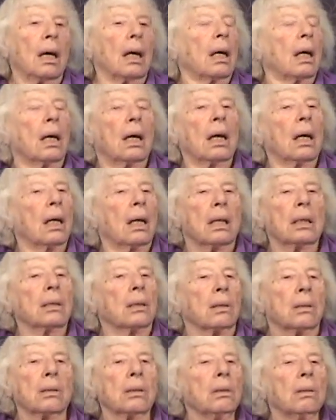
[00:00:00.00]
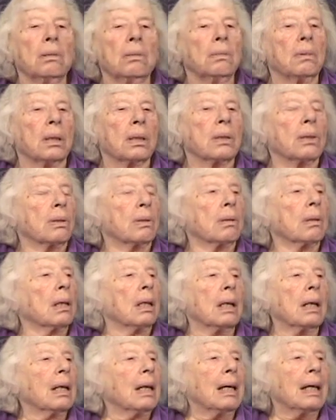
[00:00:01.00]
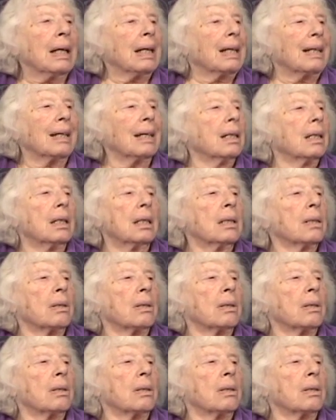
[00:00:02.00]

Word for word: Uh, do what you can